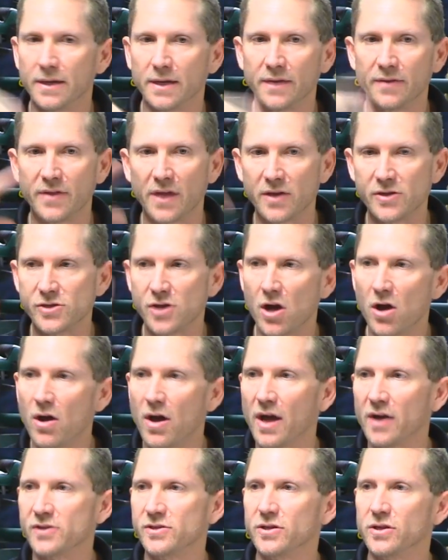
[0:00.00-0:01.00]
get that
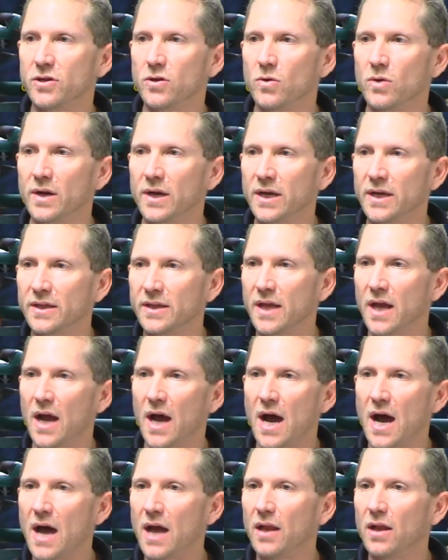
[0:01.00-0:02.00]
jaw action going and get that
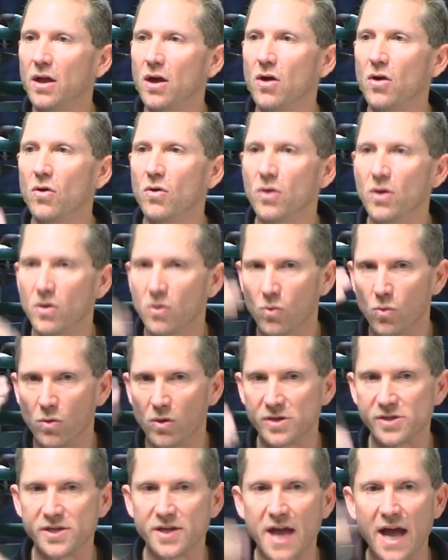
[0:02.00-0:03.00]
high-low
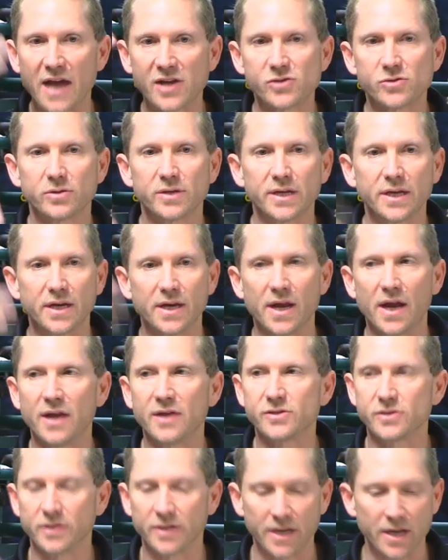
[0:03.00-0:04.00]
where it's naturally and
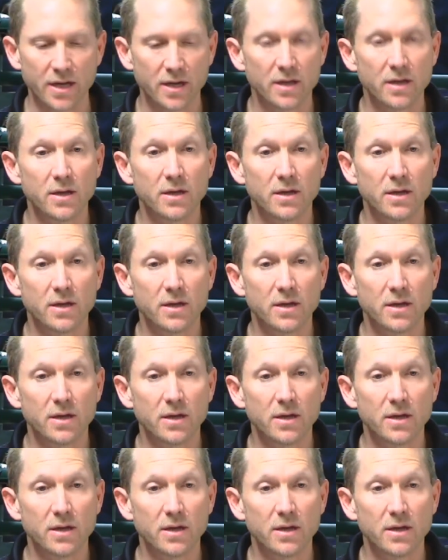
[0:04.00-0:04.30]
nasally,